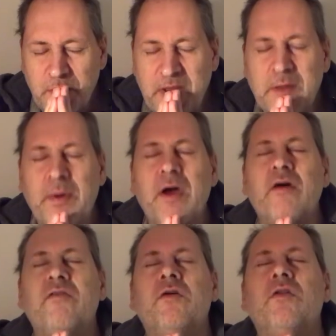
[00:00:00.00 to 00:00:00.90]
By the power
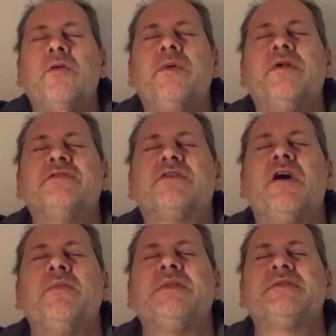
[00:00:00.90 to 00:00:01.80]
of all the Buddhas,
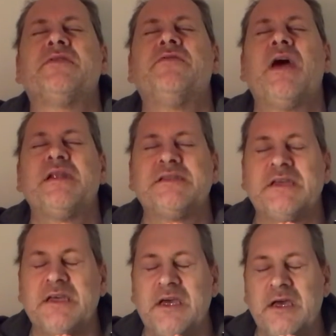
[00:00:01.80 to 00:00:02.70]
grant me
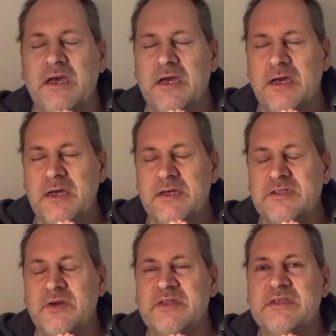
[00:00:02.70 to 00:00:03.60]
serenity
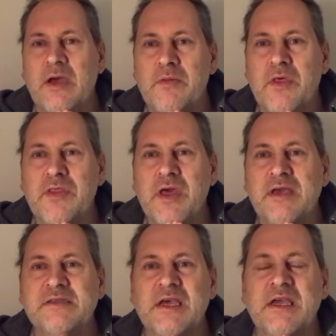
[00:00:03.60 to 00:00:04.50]
to accept the
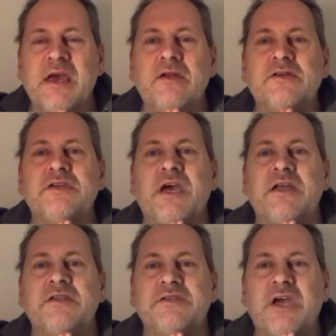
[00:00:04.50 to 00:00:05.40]
things I cannot
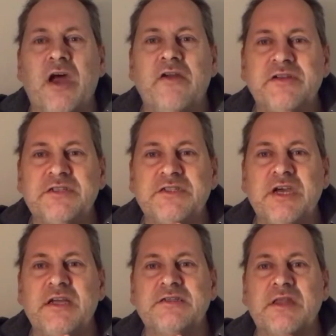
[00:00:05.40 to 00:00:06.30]
change, courage to
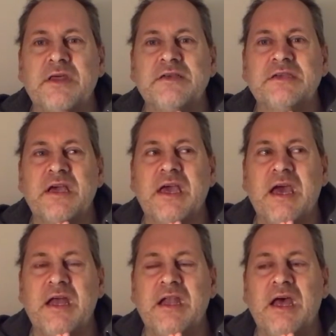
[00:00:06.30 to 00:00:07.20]
change the things I
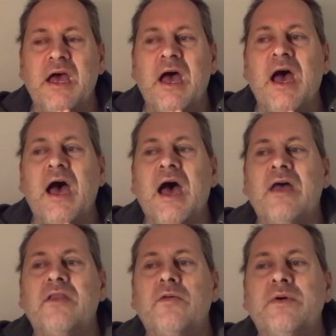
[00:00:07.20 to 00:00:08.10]
can,
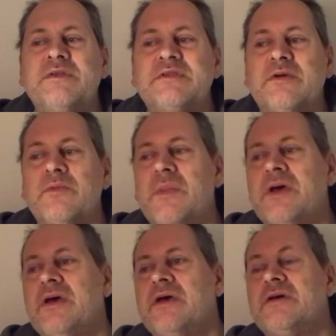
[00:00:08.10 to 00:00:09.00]
and the wisdom
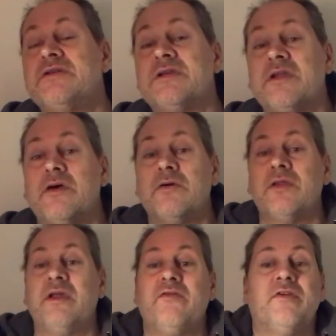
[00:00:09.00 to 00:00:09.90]
to know the
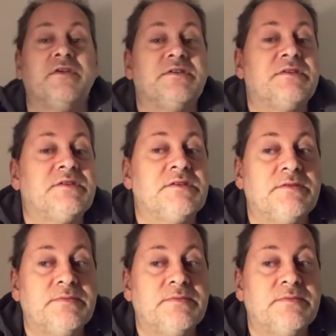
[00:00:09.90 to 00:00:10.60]
difference.